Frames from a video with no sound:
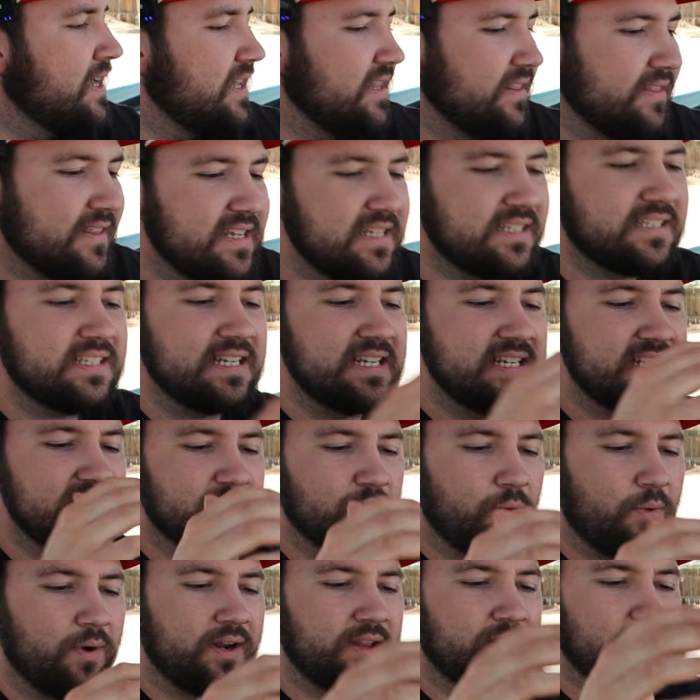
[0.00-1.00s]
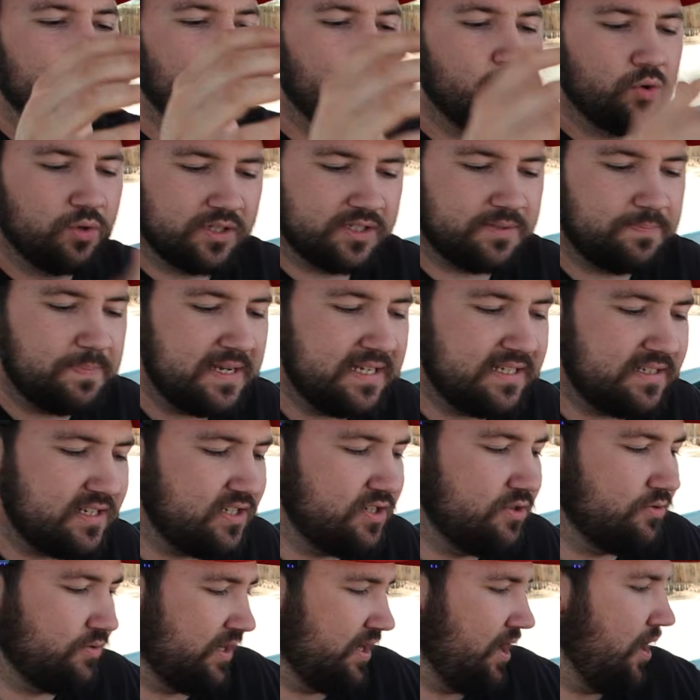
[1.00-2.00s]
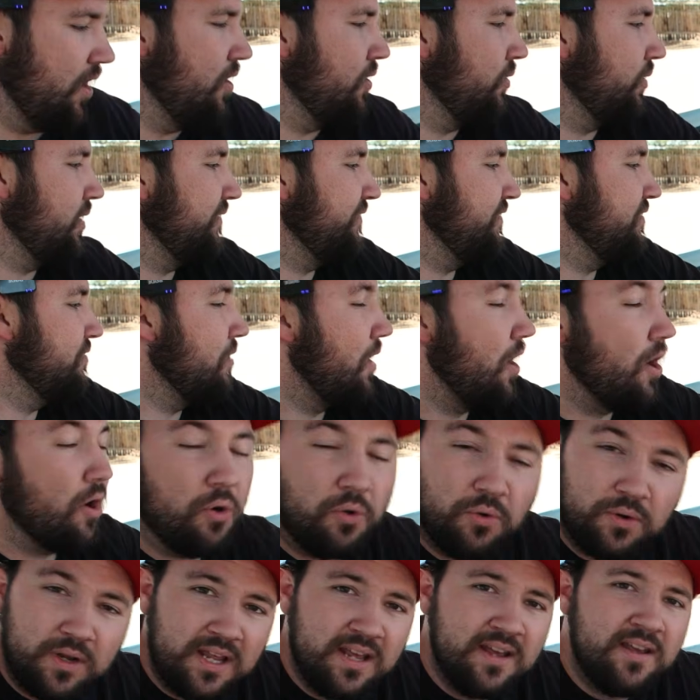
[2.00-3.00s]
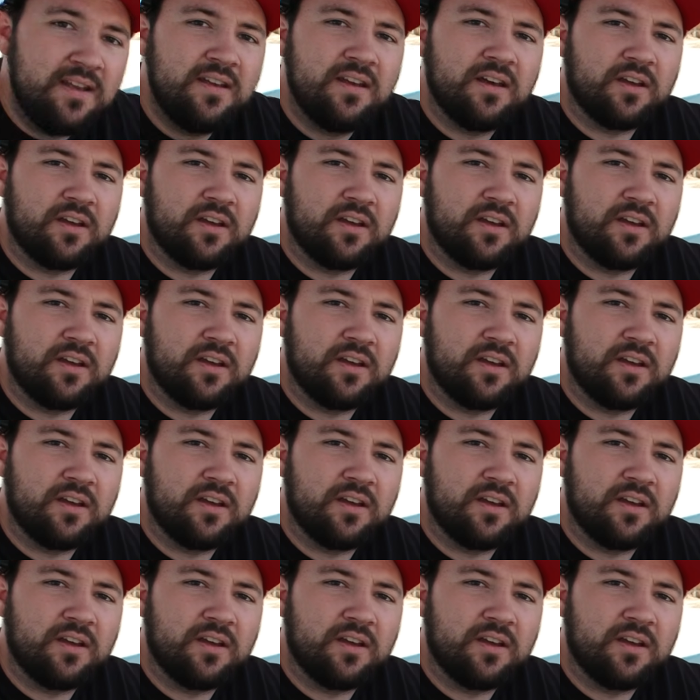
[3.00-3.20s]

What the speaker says: This is one of the coolest pieces you can own if you own